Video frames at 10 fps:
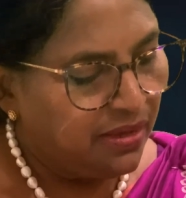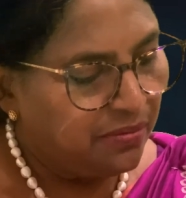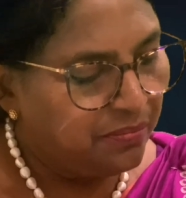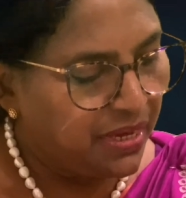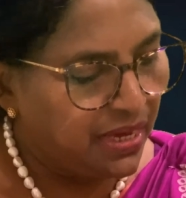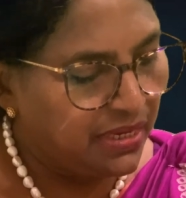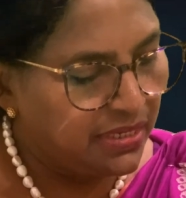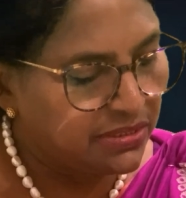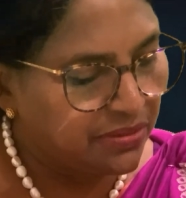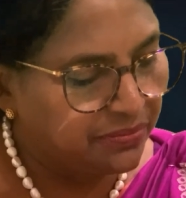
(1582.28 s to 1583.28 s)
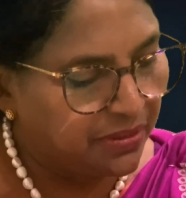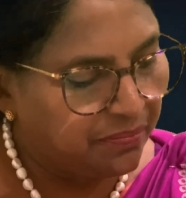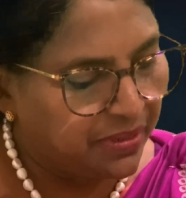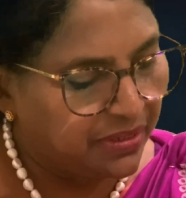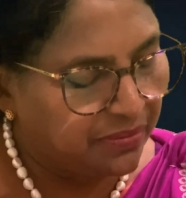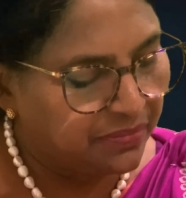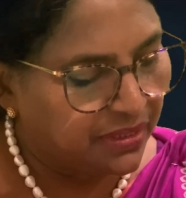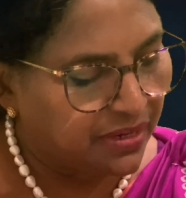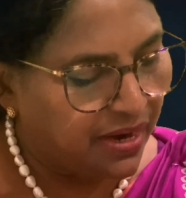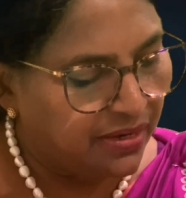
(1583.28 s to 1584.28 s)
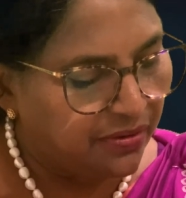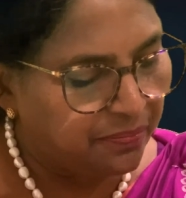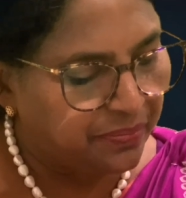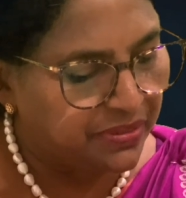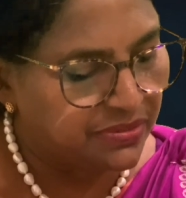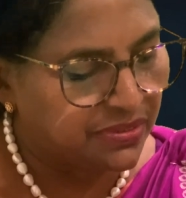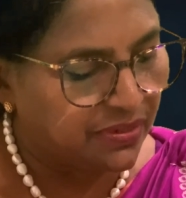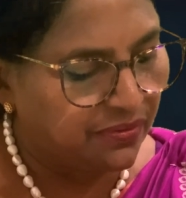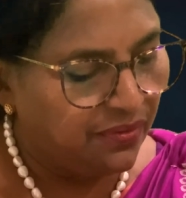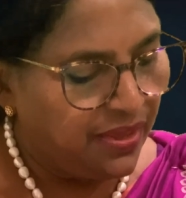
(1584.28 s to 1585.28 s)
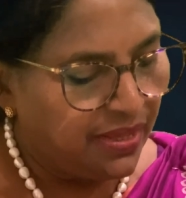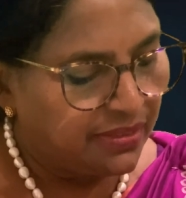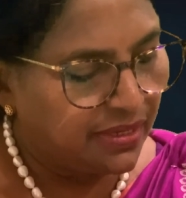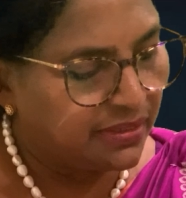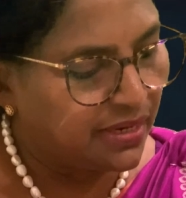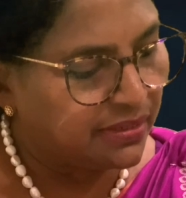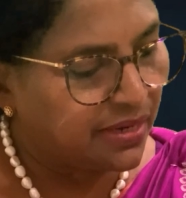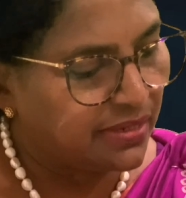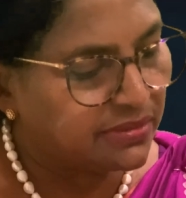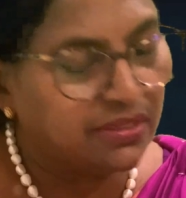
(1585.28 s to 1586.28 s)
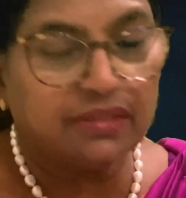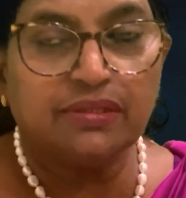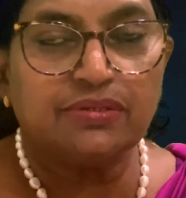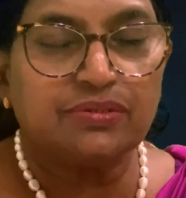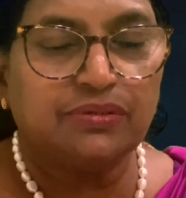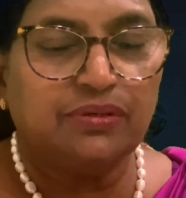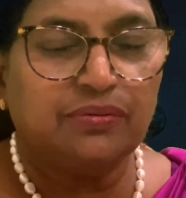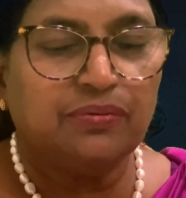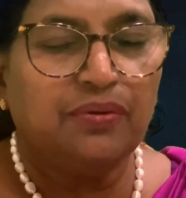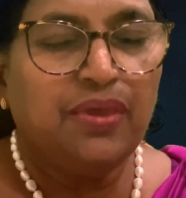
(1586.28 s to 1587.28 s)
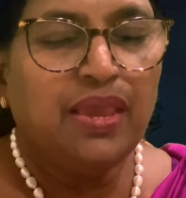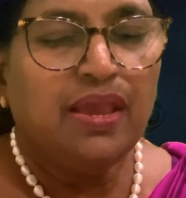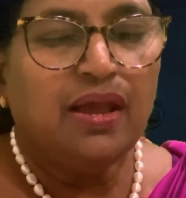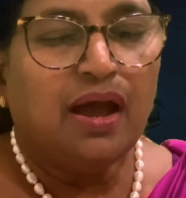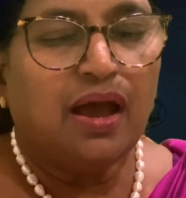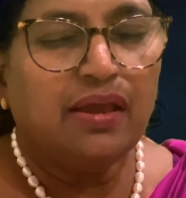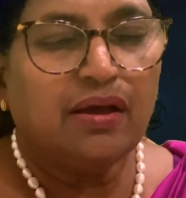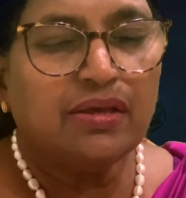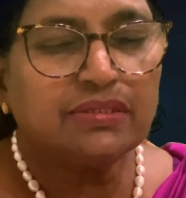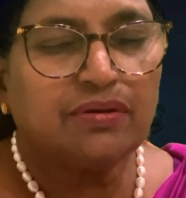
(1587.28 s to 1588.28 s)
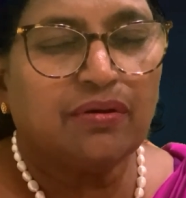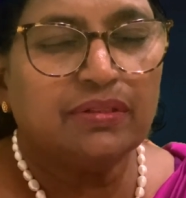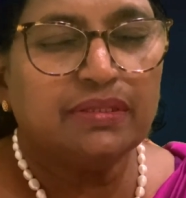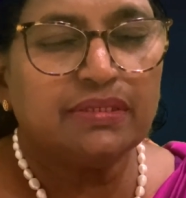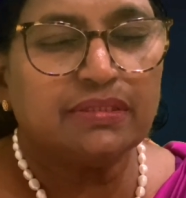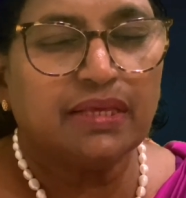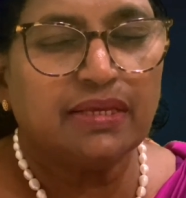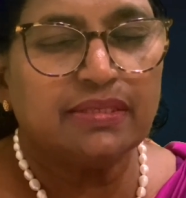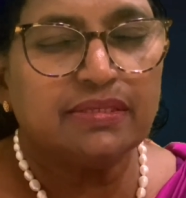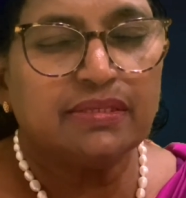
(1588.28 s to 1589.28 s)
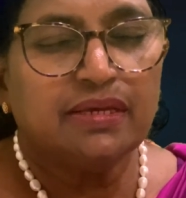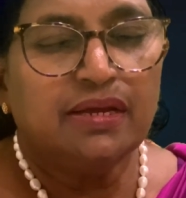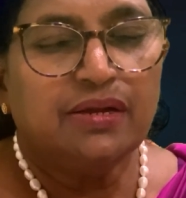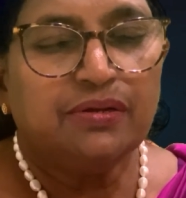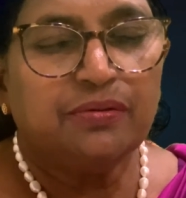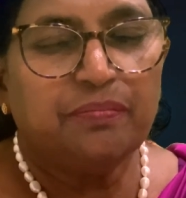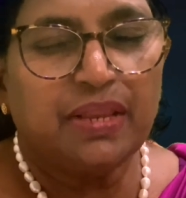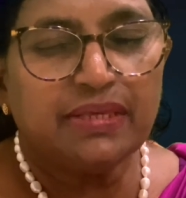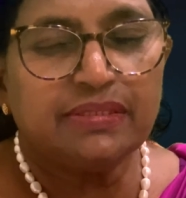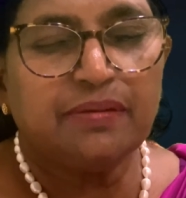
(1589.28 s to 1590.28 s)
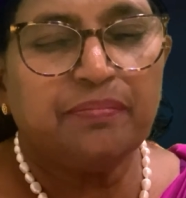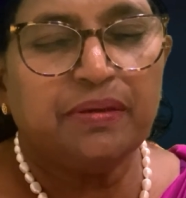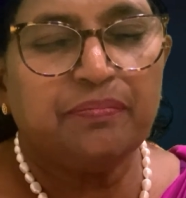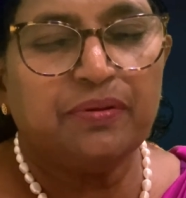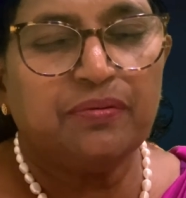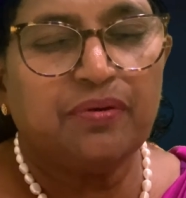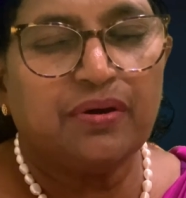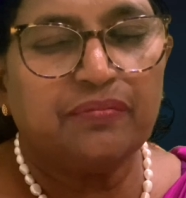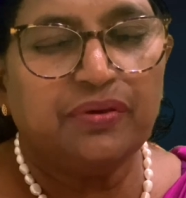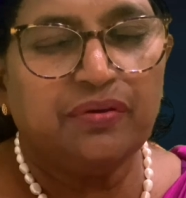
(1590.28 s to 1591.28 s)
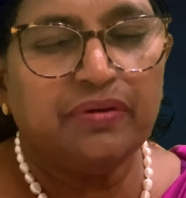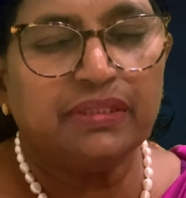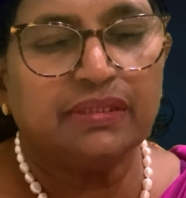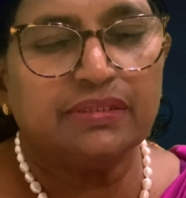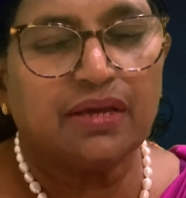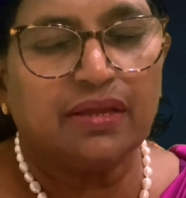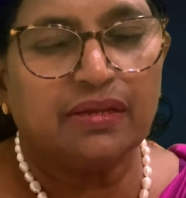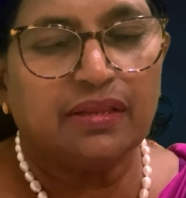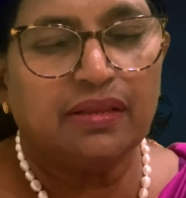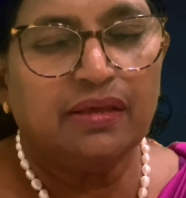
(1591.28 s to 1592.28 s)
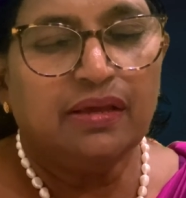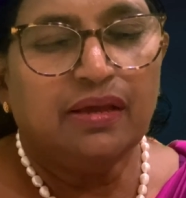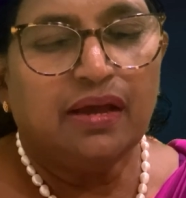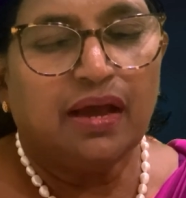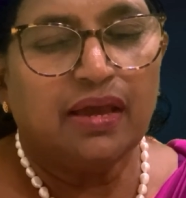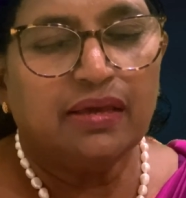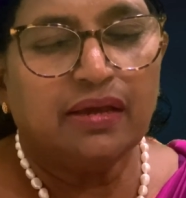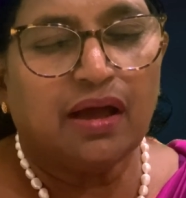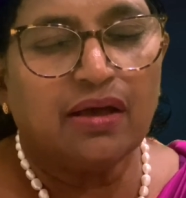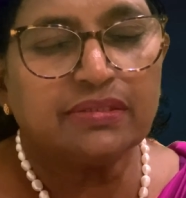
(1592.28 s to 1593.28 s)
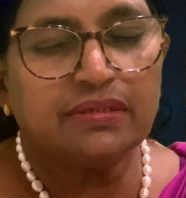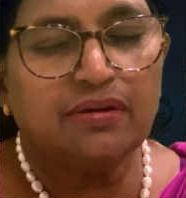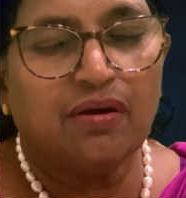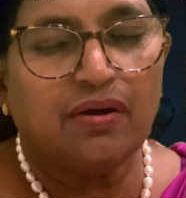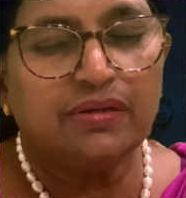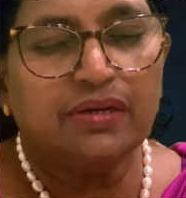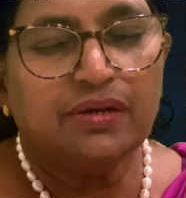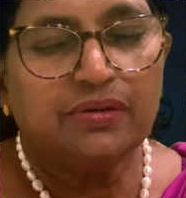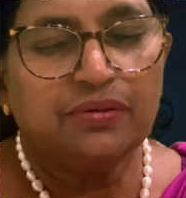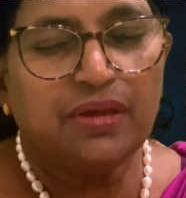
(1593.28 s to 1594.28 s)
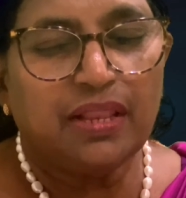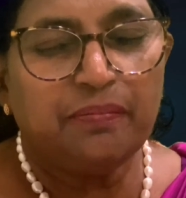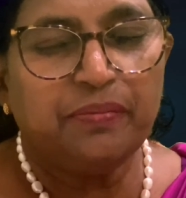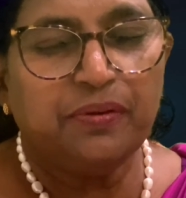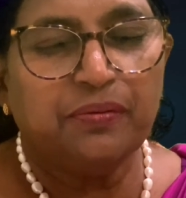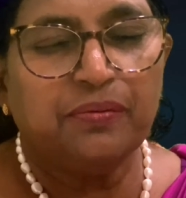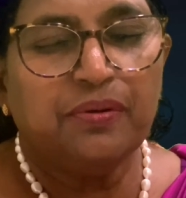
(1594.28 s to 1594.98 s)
May each of them become the kind of person that attracts others to you. I ask all these things to bless the people who are viewing the channel. I ask God to help you